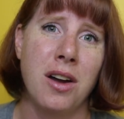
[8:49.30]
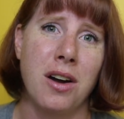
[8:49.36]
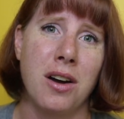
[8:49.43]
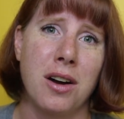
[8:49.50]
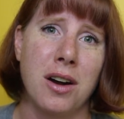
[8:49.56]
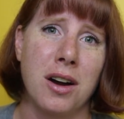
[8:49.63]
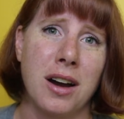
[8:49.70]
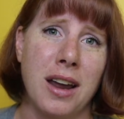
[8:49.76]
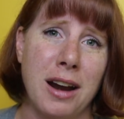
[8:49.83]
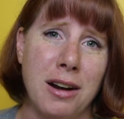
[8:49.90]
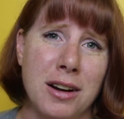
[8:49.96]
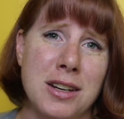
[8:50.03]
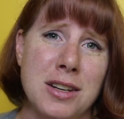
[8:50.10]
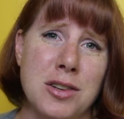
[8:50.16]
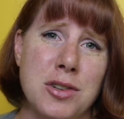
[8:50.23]
are
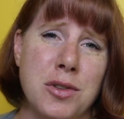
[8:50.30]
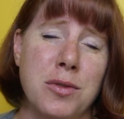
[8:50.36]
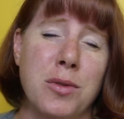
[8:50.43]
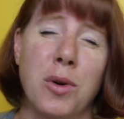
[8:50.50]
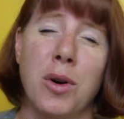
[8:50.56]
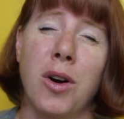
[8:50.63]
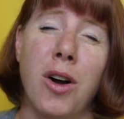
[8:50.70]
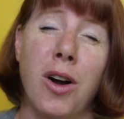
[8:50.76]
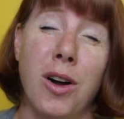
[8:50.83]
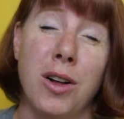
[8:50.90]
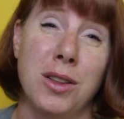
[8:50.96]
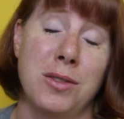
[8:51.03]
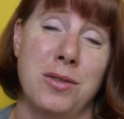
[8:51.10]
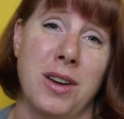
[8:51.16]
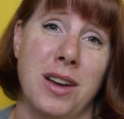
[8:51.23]
heritage for
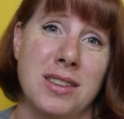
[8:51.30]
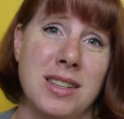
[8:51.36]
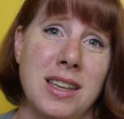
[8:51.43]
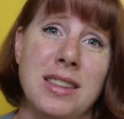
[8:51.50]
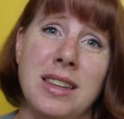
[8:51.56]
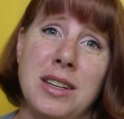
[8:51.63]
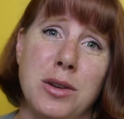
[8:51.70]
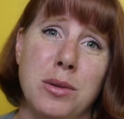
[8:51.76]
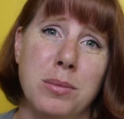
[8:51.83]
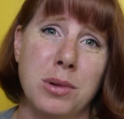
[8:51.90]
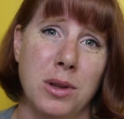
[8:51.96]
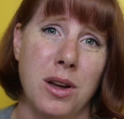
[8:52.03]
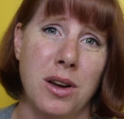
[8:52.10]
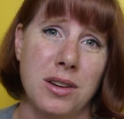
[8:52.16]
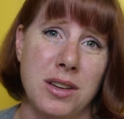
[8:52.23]
all of us and they don't
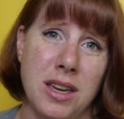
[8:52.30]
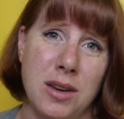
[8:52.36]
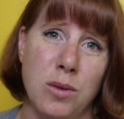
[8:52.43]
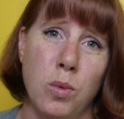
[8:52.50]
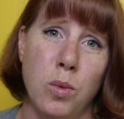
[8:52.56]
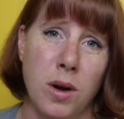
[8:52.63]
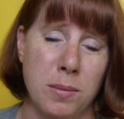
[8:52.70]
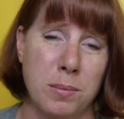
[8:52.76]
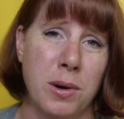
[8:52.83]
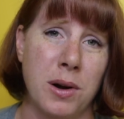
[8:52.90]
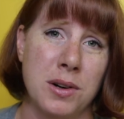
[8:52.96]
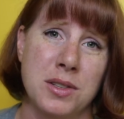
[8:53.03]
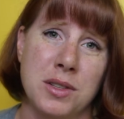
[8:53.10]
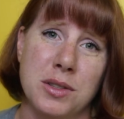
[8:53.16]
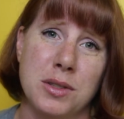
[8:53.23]
belong in one
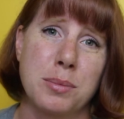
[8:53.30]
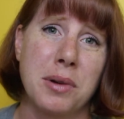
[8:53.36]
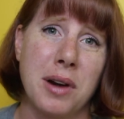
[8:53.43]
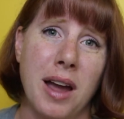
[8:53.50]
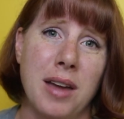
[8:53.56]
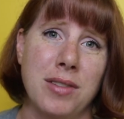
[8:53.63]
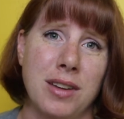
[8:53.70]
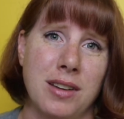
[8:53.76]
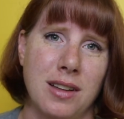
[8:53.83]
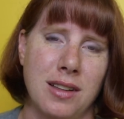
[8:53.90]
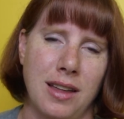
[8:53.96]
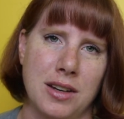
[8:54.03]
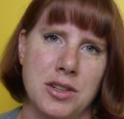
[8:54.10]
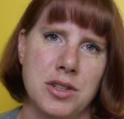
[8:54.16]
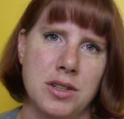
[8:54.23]
person's private
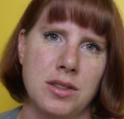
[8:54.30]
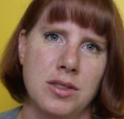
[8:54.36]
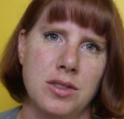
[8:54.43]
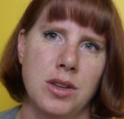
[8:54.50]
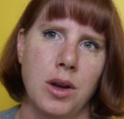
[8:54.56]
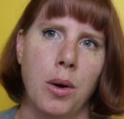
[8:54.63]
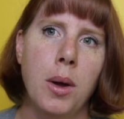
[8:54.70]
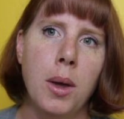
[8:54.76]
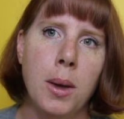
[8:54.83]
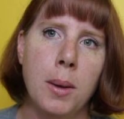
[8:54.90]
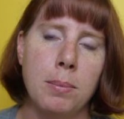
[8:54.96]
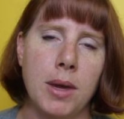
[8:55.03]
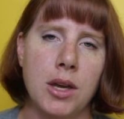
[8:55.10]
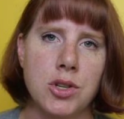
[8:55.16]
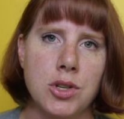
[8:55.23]
collection. So
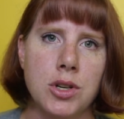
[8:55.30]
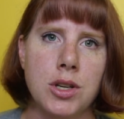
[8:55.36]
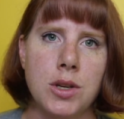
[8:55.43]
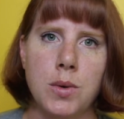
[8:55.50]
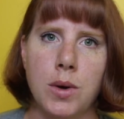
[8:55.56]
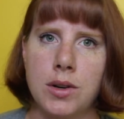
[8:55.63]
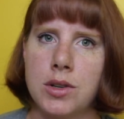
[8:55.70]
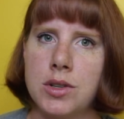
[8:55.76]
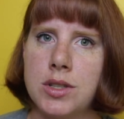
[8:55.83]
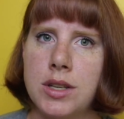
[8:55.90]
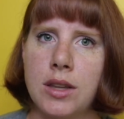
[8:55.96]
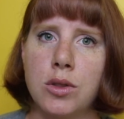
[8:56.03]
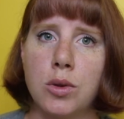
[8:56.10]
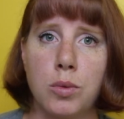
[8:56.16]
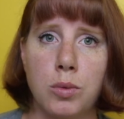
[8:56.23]
make sure you
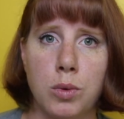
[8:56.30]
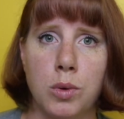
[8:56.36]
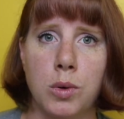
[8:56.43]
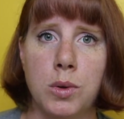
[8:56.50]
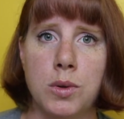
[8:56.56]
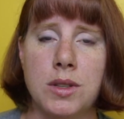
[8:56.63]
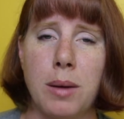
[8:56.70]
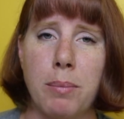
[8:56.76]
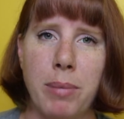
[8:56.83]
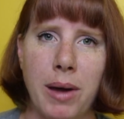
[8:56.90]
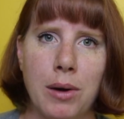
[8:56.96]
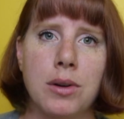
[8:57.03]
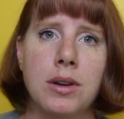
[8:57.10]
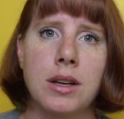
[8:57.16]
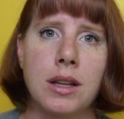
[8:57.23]
understand the rules
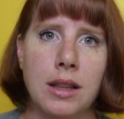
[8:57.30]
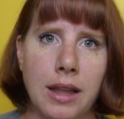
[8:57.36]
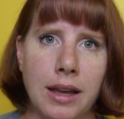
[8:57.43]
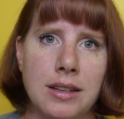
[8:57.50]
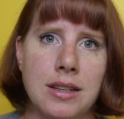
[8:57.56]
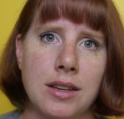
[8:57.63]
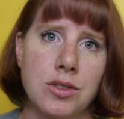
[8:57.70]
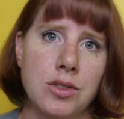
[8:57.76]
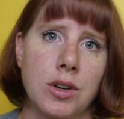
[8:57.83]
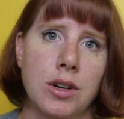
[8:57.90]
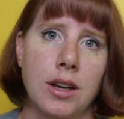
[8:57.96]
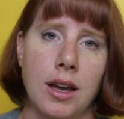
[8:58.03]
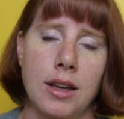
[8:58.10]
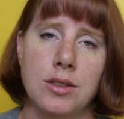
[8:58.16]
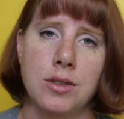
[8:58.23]
about collecting
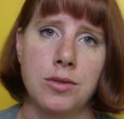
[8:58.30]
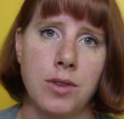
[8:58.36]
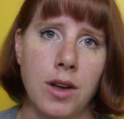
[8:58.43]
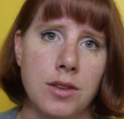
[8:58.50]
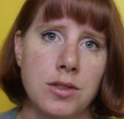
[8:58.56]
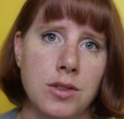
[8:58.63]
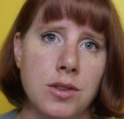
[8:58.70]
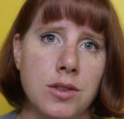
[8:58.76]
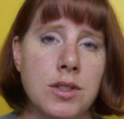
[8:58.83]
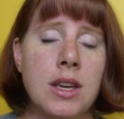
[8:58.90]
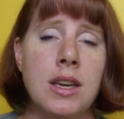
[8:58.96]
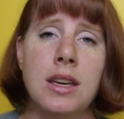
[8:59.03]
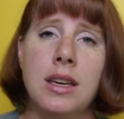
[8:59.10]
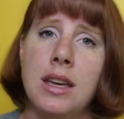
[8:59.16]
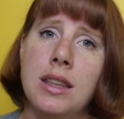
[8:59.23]
certain kinds of fossils
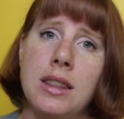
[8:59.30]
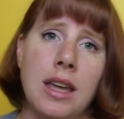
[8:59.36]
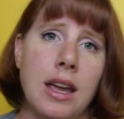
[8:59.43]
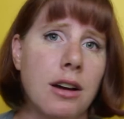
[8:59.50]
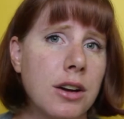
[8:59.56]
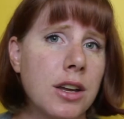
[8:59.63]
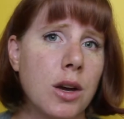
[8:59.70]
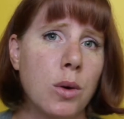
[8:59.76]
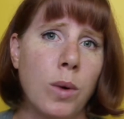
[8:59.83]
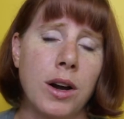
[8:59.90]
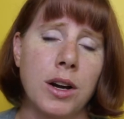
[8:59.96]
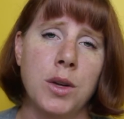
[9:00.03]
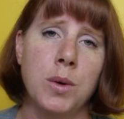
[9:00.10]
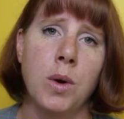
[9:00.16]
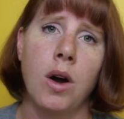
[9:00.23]
in the area where
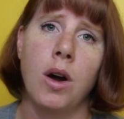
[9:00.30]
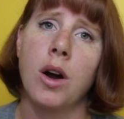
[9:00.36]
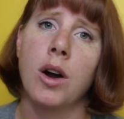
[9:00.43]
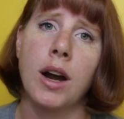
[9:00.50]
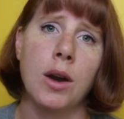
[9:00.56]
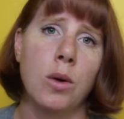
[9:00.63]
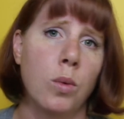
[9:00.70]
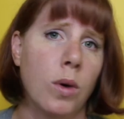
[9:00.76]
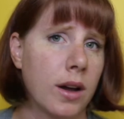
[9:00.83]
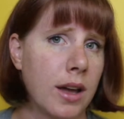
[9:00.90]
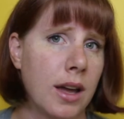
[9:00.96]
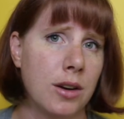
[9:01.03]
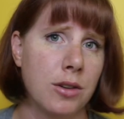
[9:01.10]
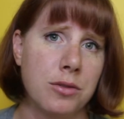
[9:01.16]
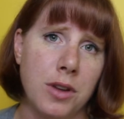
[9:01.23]
you are and what
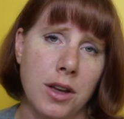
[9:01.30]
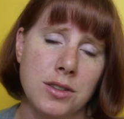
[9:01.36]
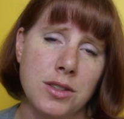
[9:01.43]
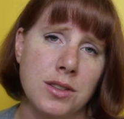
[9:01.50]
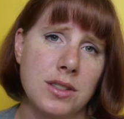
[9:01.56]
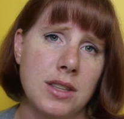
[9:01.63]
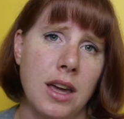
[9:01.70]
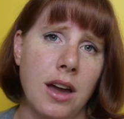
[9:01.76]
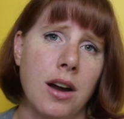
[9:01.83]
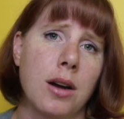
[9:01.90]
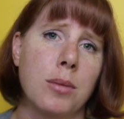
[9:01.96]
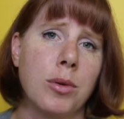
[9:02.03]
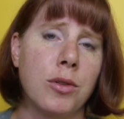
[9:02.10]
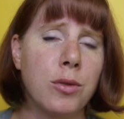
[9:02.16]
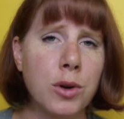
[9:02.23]
kind of fossils they are
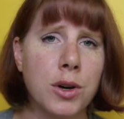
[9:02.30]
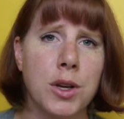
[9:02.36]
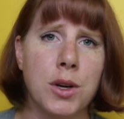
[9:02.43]
before you